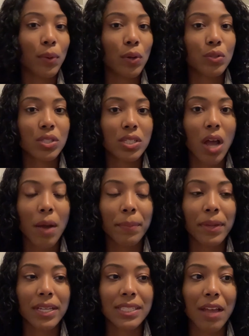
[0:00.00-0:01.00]
post
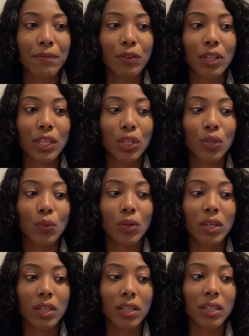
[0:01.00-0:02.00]
topics, I feel like you
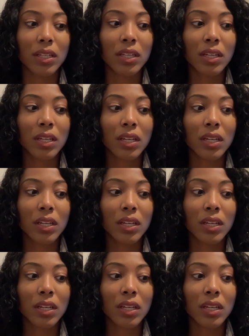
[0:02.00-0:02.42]
could